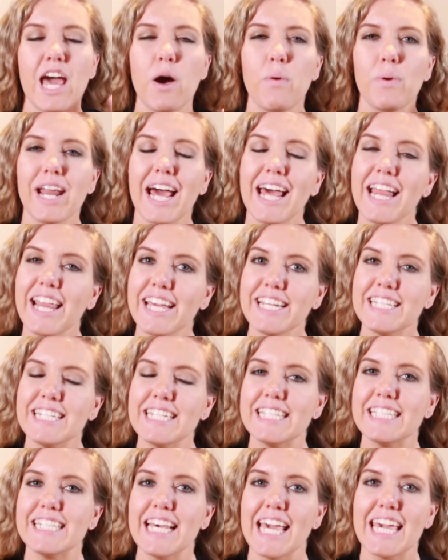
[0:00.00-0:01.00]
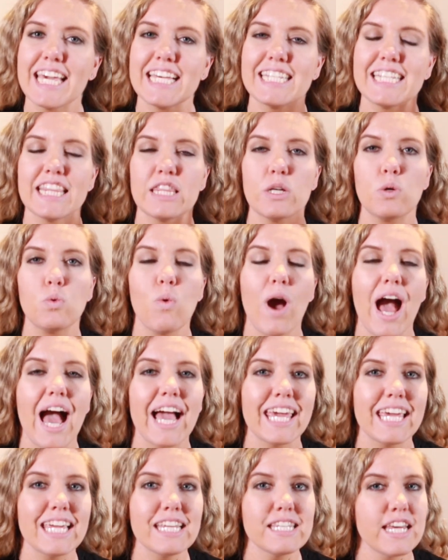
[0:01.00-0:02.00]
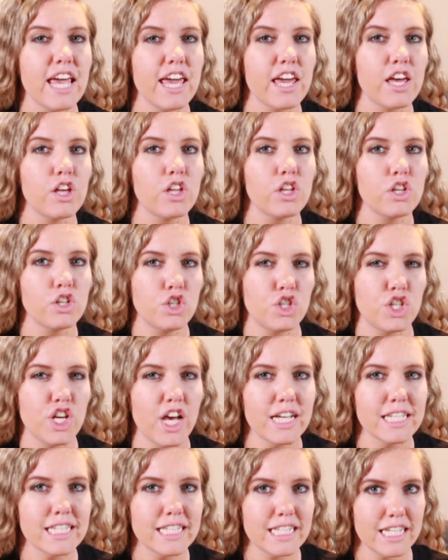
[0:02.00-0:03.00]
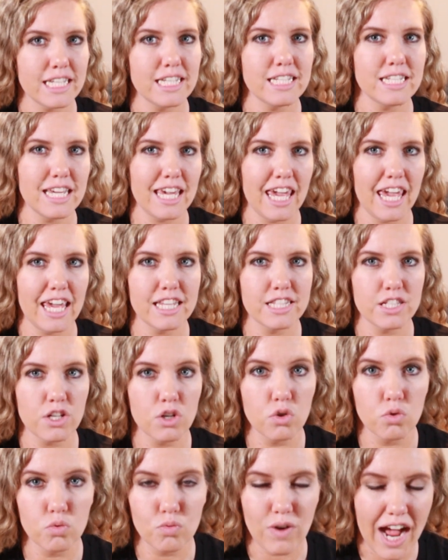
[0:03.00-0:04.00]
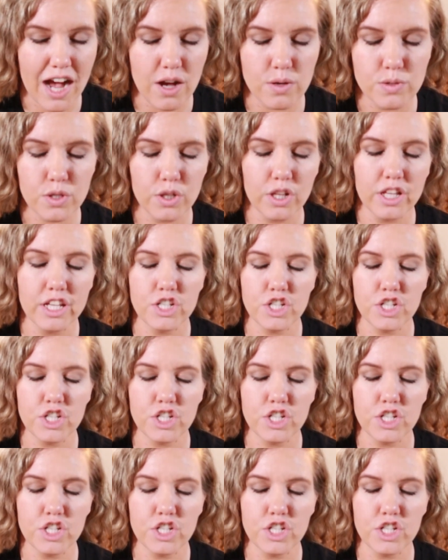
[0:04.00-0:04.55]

Now, what I like to say is that the wagging tail just indicates arousal.